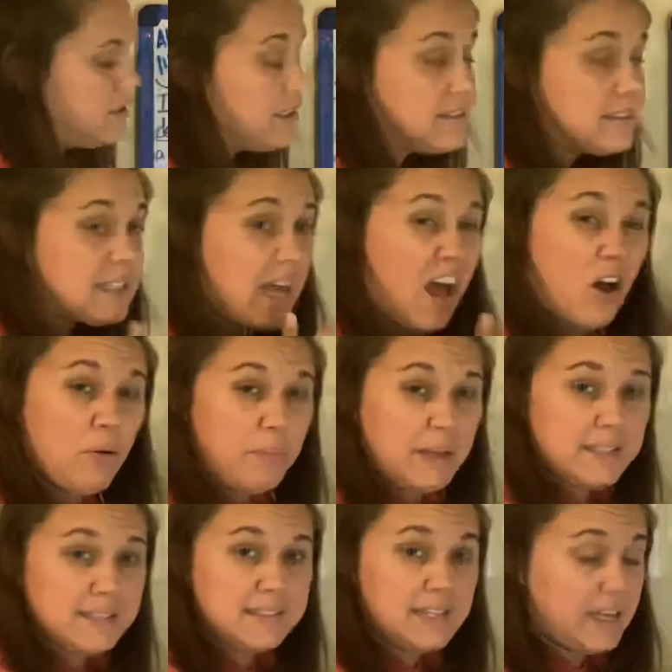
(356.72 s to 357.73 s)
just to help me
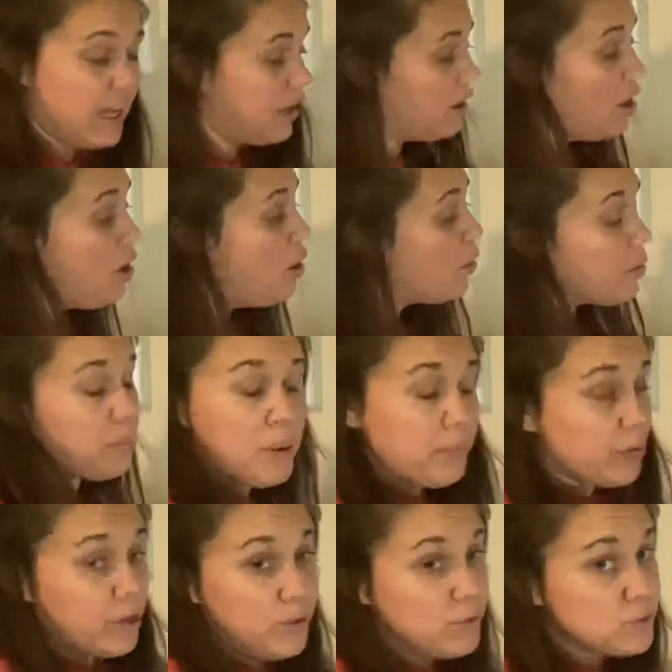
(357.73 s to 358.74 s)
see it. Remember,
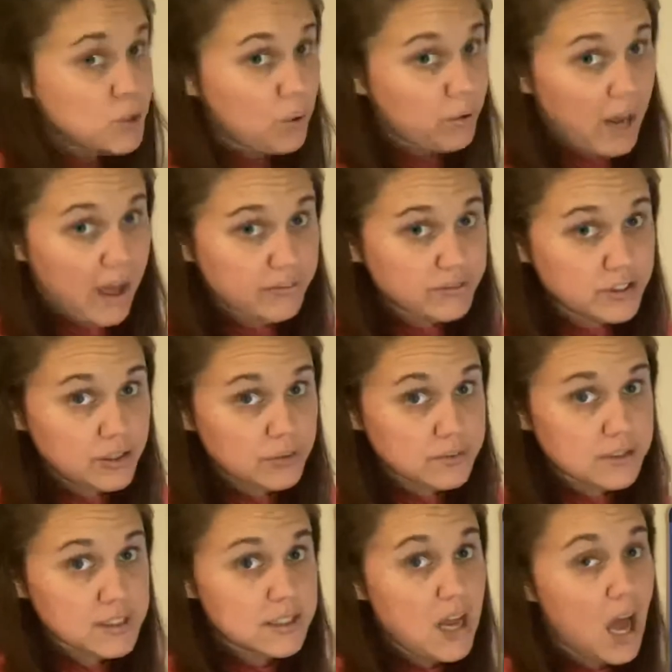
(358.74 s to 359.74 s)
you don't have to use
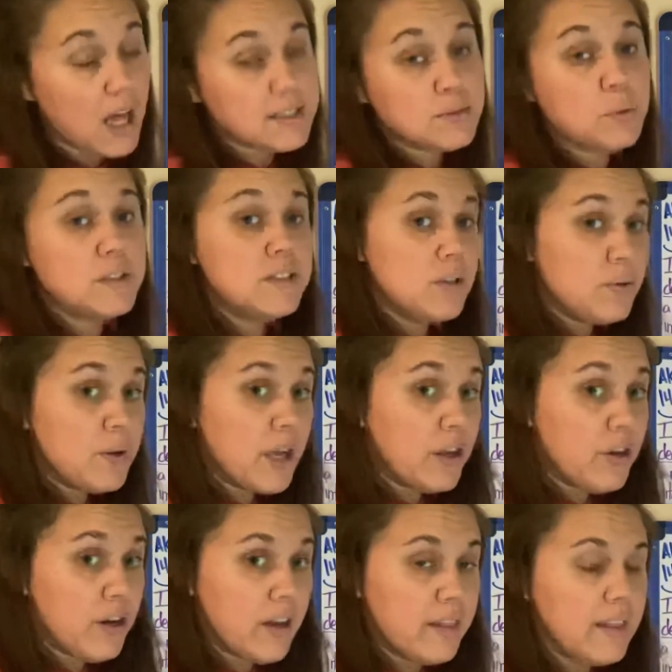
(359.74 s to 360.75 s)
the dots once you get
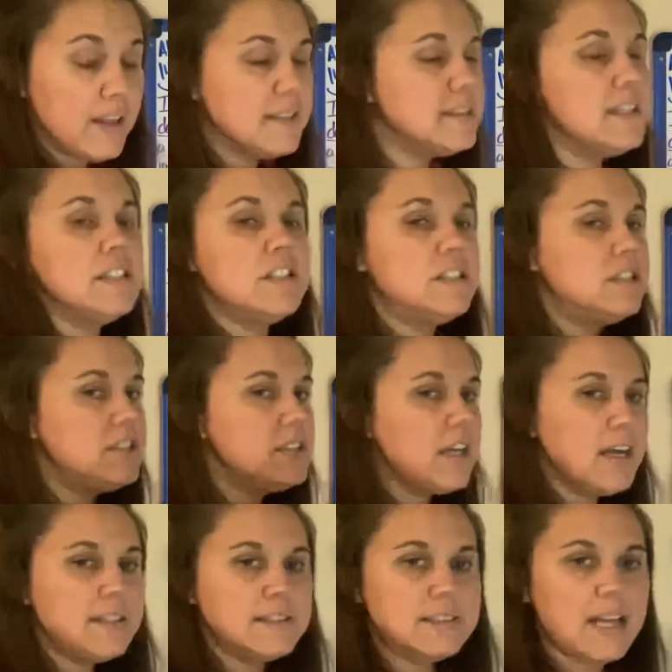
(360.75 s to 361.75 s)
good at this. It's
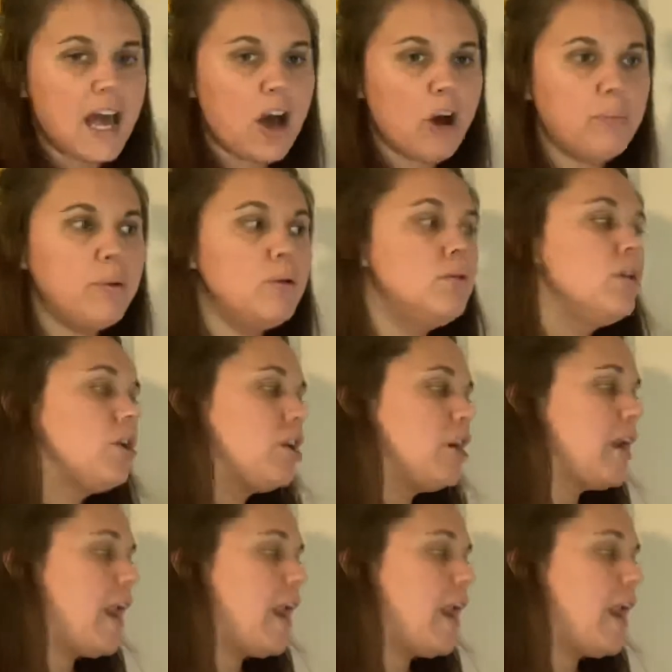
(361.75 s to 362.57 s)
just to help you learn